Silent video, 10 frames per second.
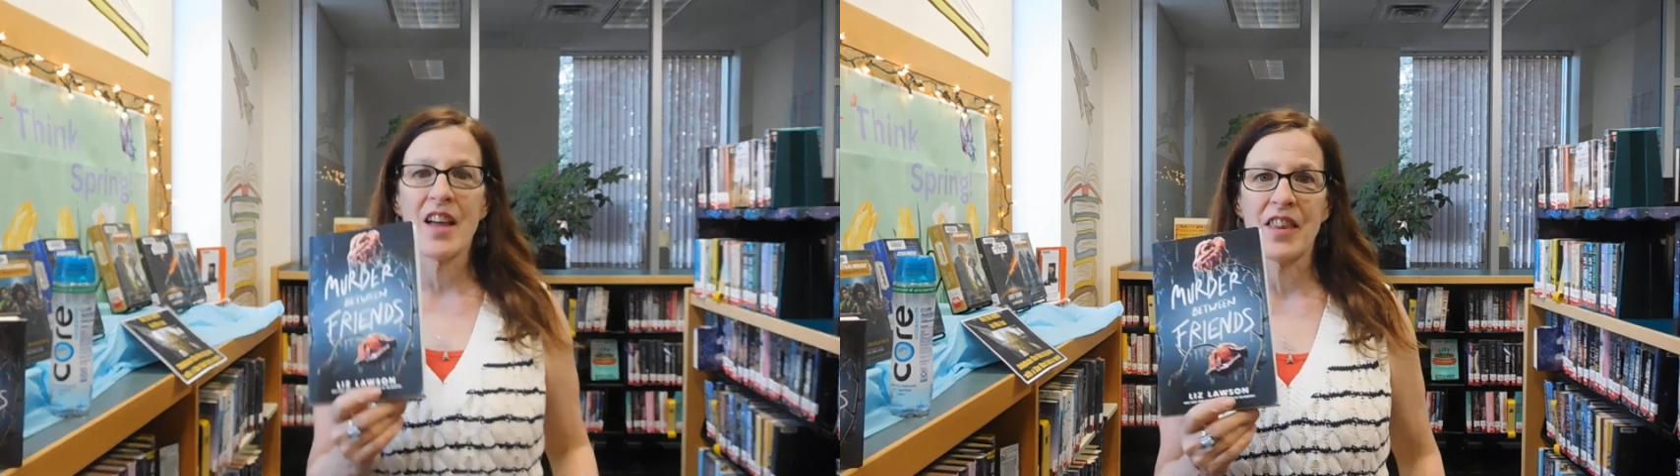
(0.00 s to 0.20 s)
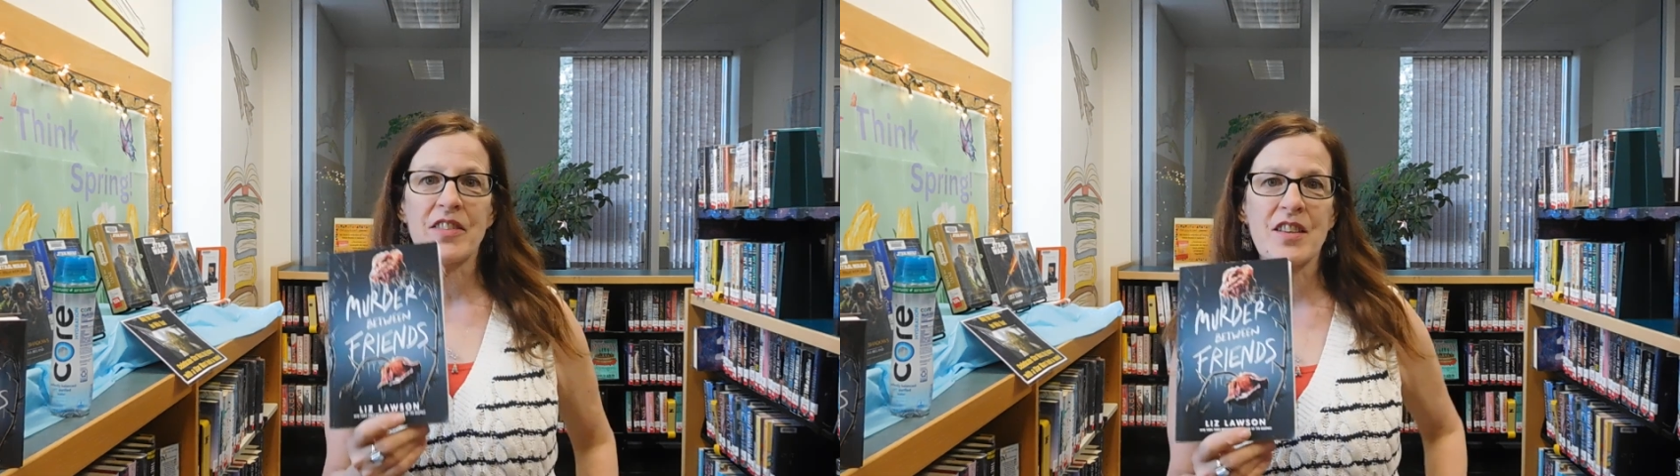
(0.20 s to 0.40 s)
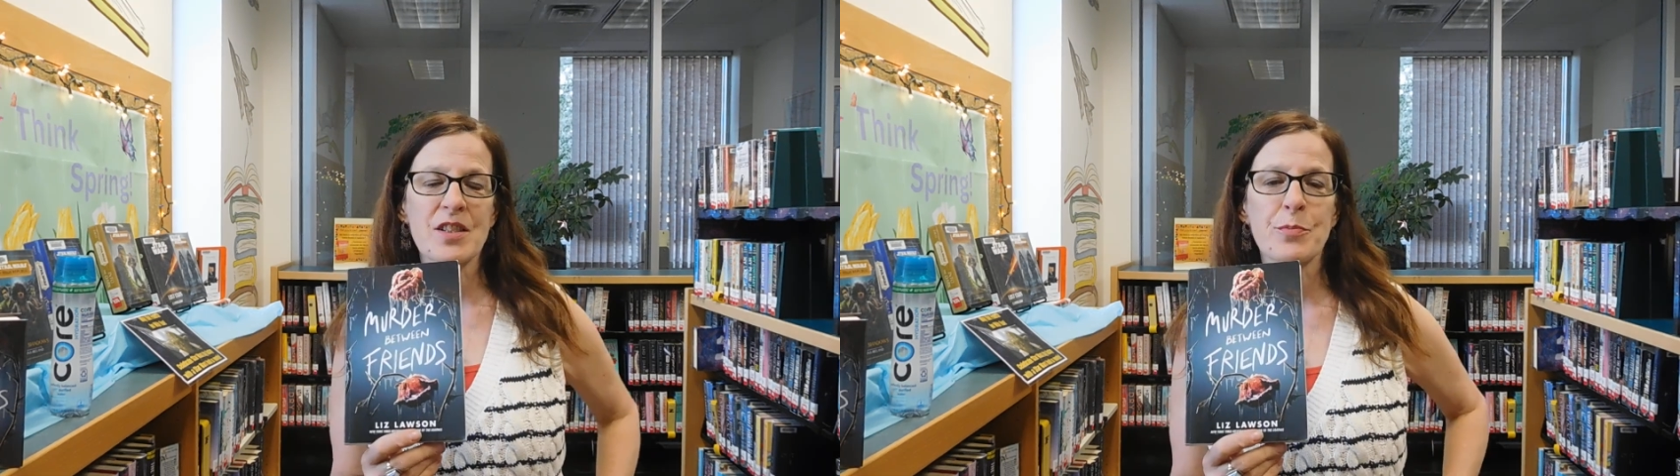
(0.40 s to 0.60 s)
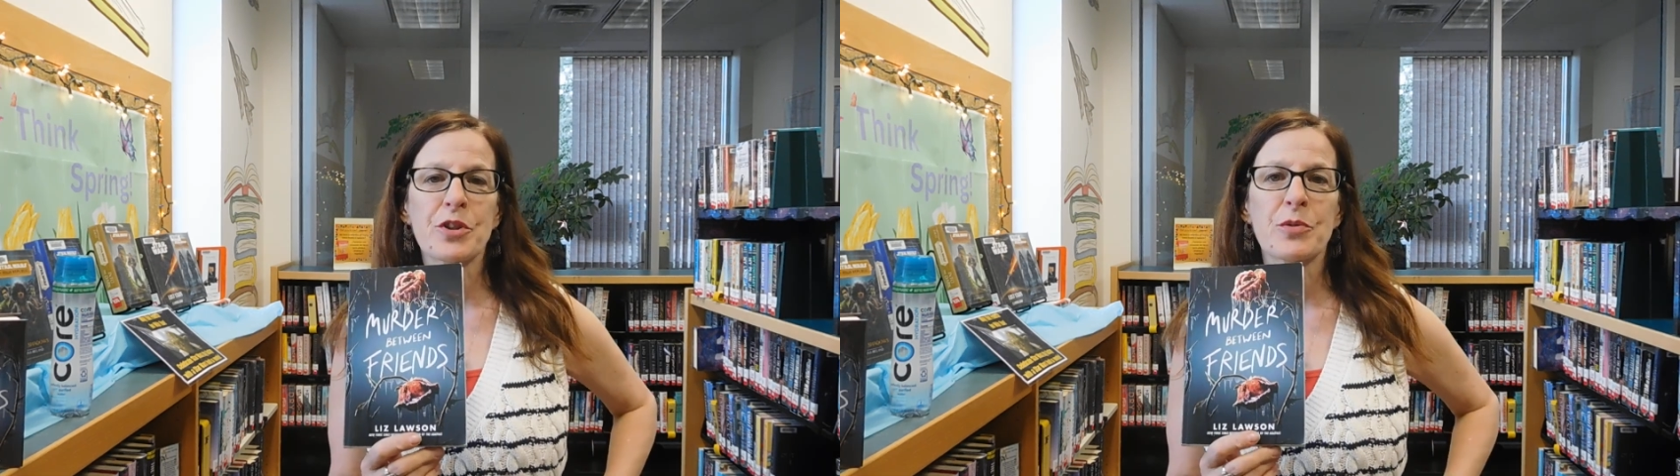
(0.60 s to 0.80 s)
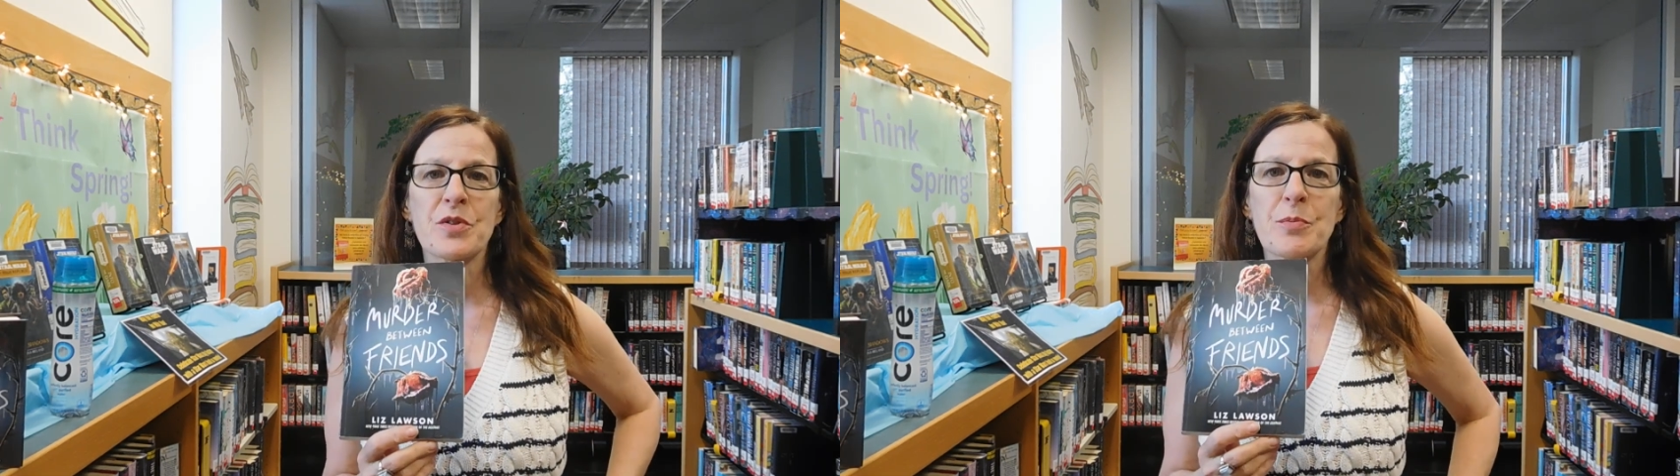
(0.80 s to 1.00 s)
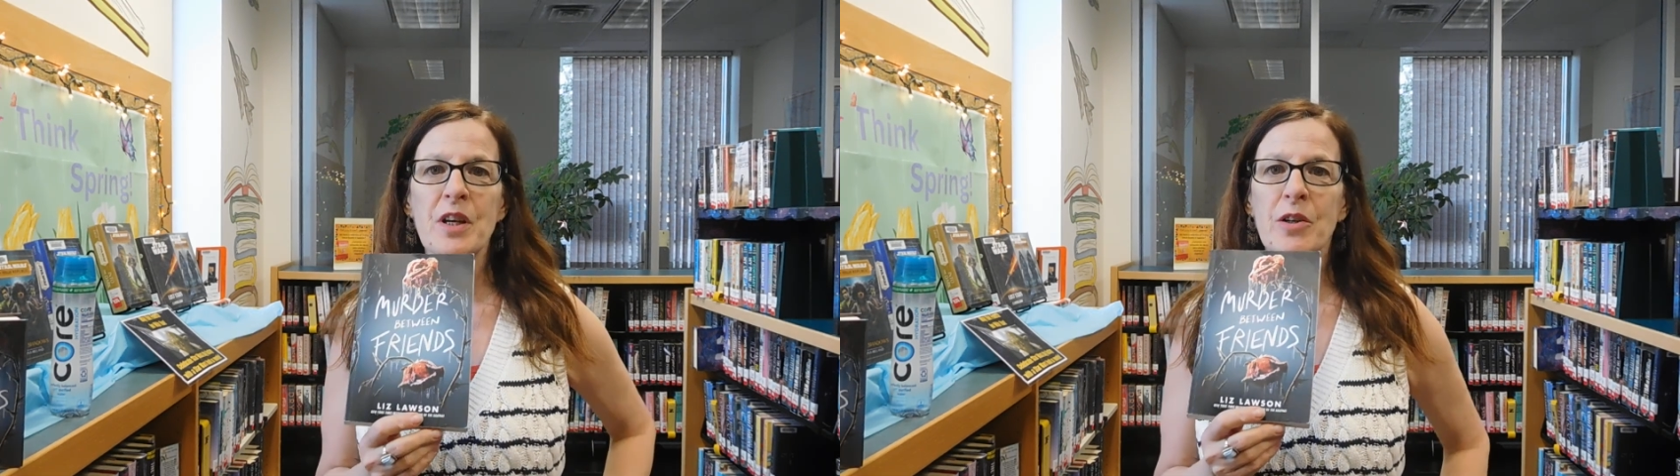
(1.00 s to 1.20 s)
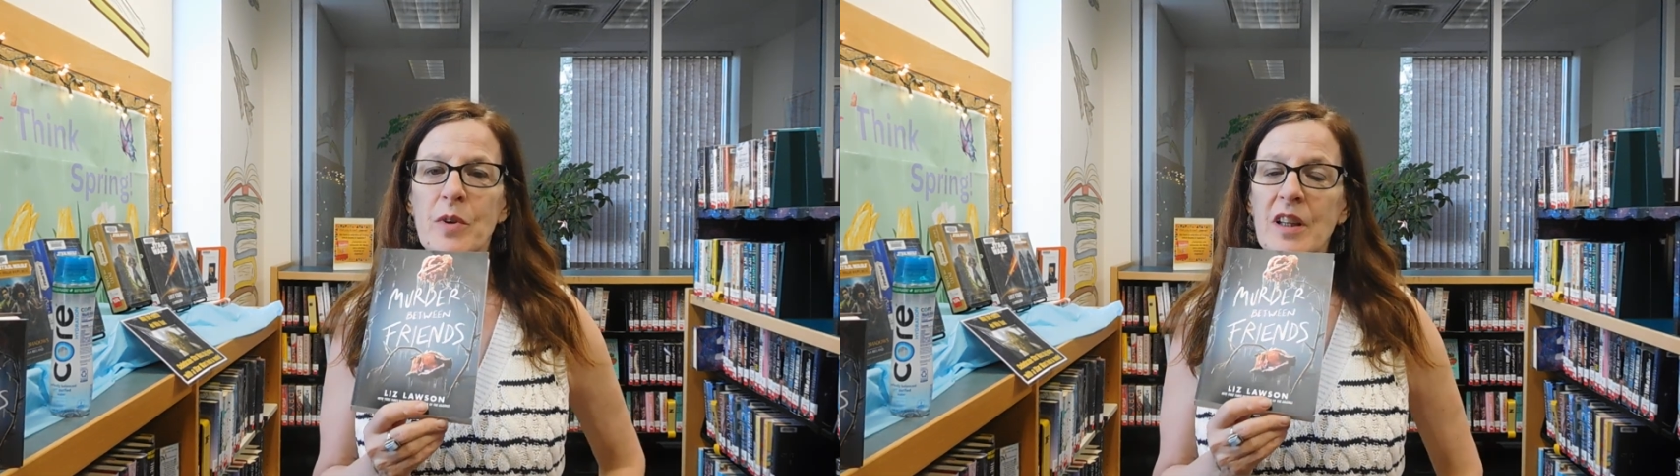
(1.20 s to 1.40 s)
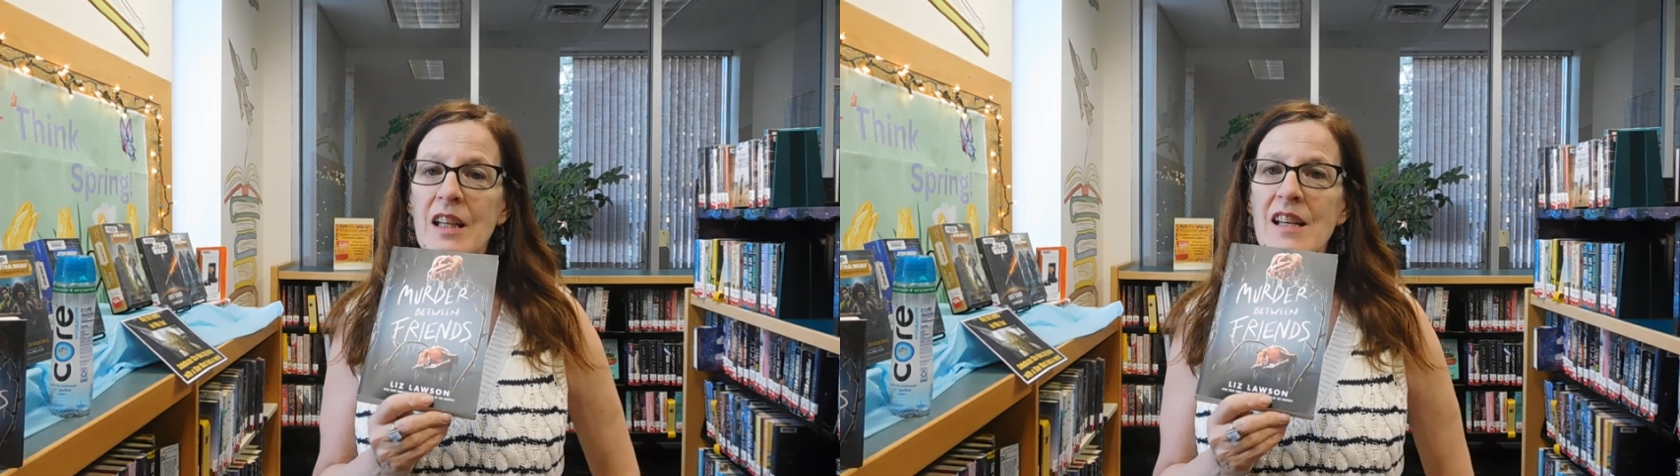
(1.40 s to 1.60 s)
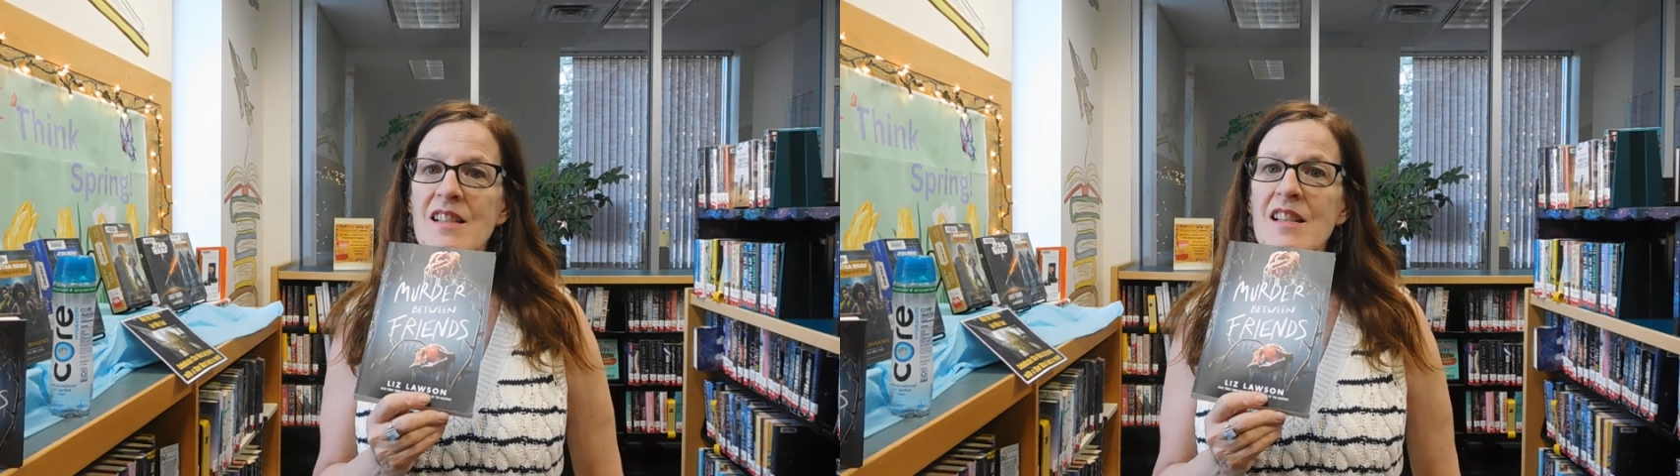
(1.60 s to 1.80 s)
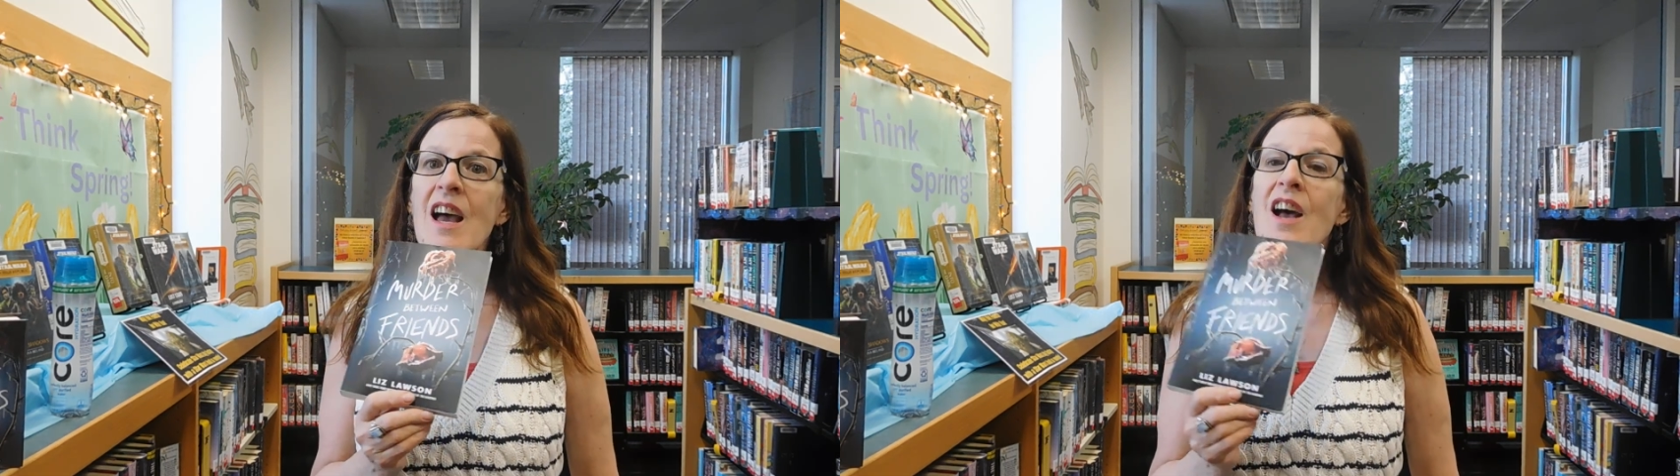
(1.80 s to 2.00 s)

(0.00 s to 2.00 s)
that this book was being released,